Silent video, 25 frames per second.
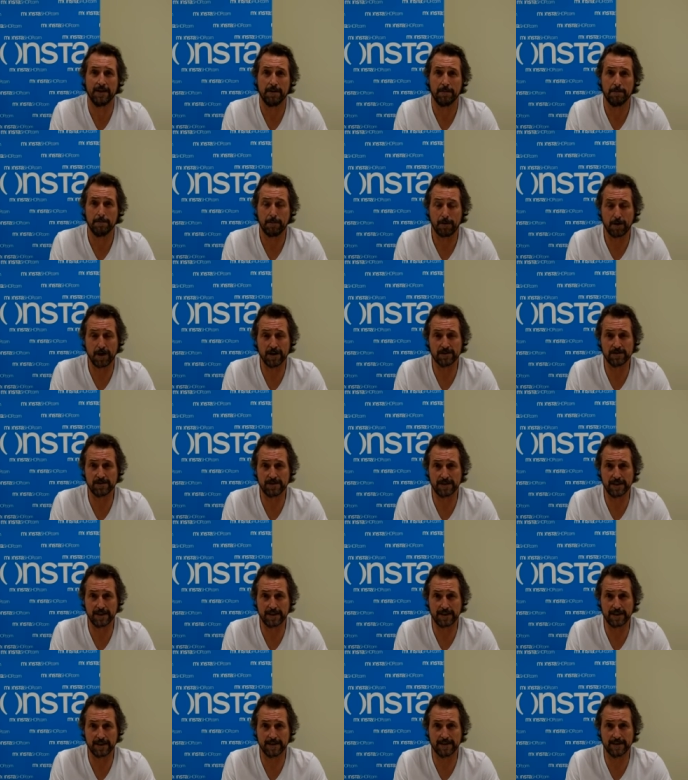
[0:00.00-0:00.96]

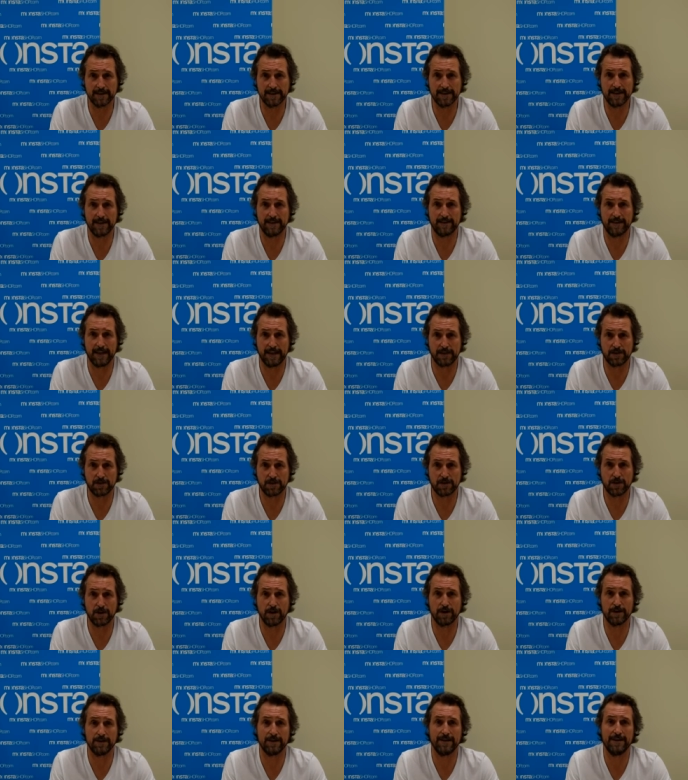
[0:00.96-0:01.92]
biosilicon that's
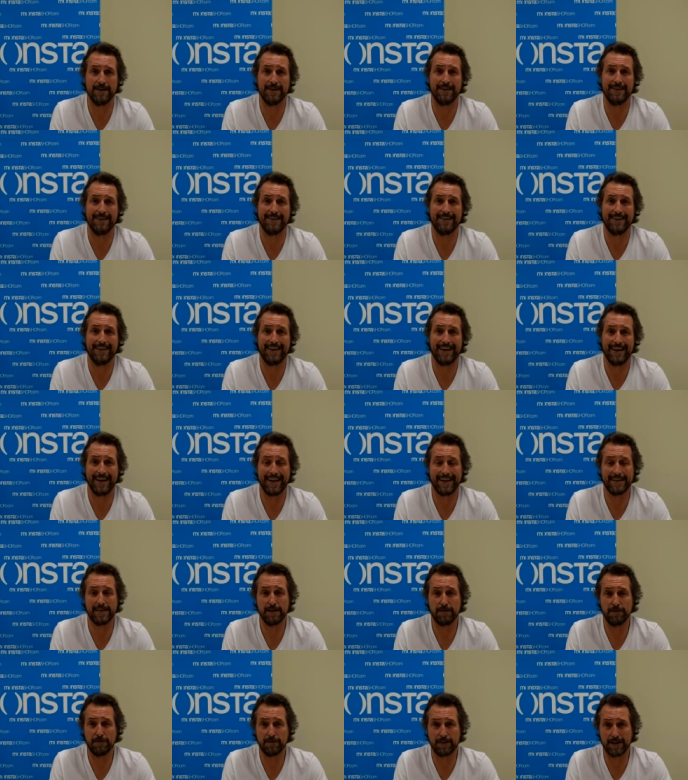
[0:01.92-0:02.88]
got an
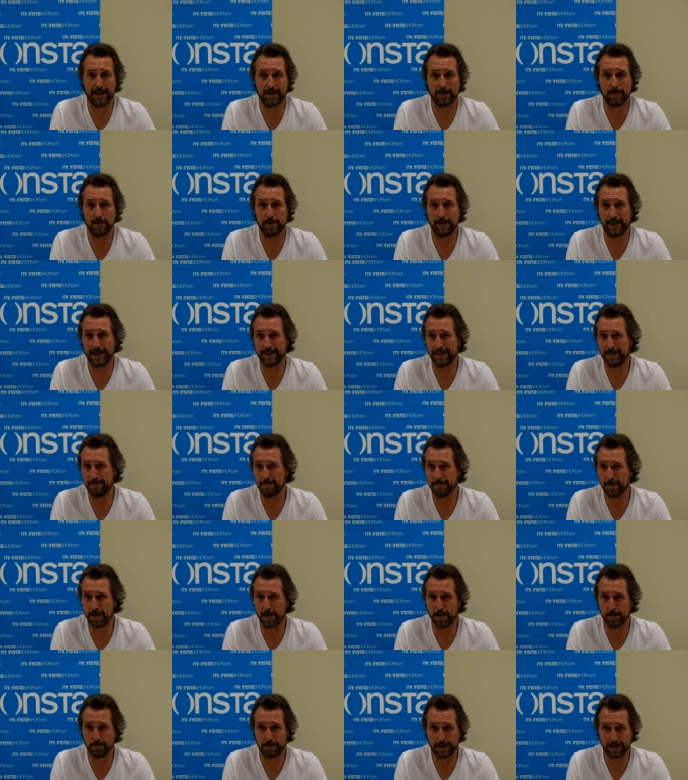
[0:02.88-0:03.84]
antifungal,
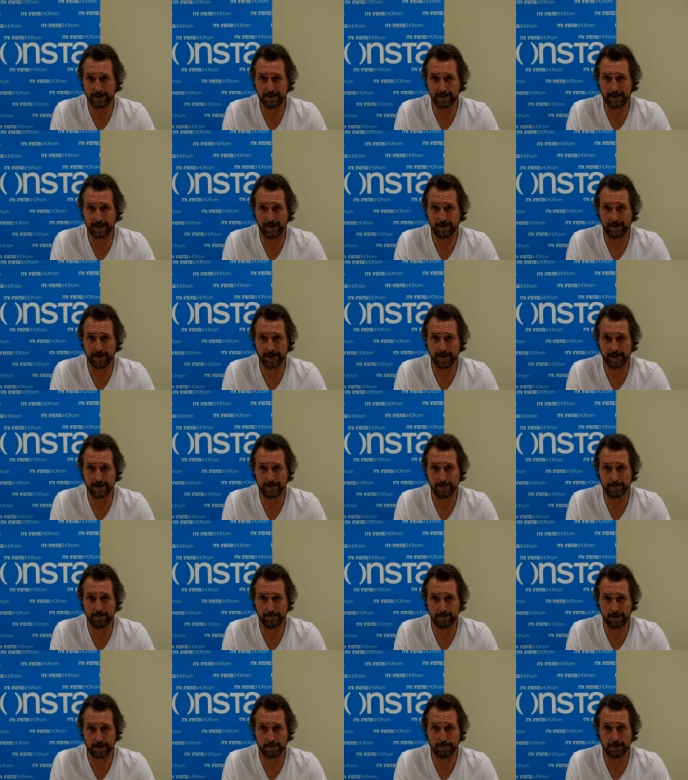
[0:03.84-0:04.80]
anti-mold bacteria
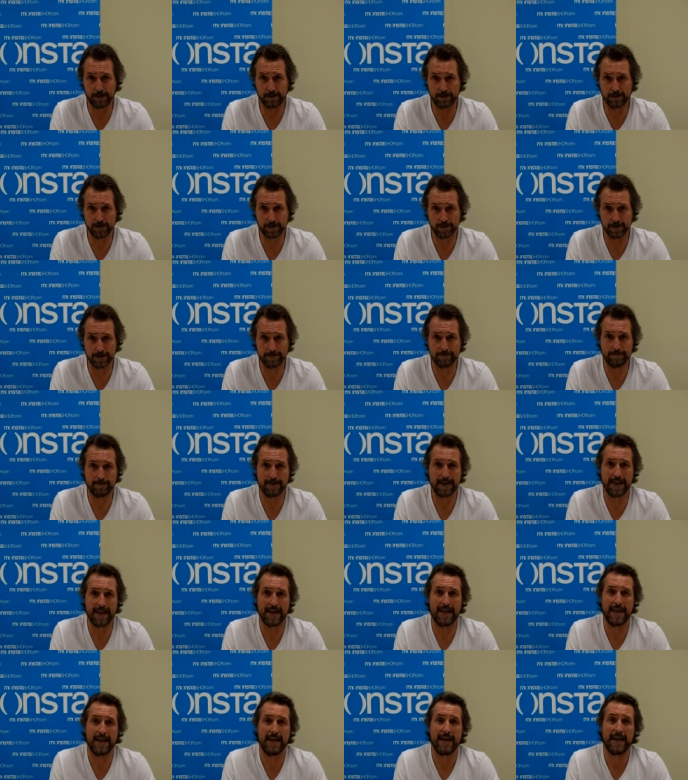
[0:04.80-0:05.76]
property to it
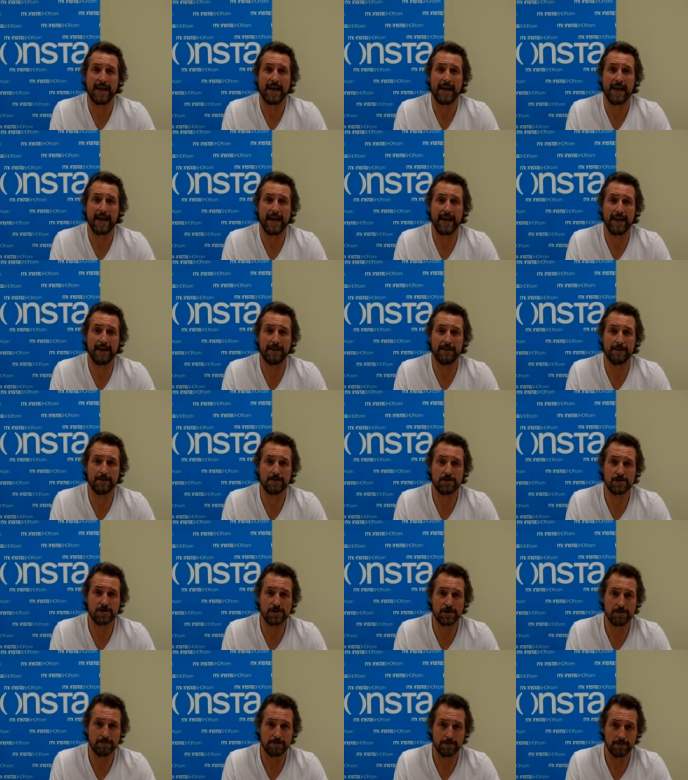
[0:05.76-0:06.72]
and
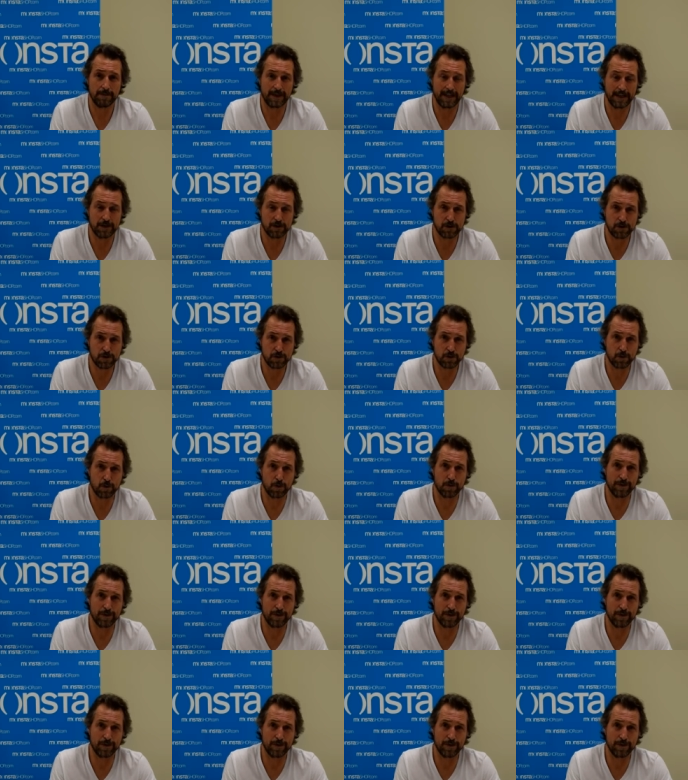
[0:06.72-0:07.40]
ensure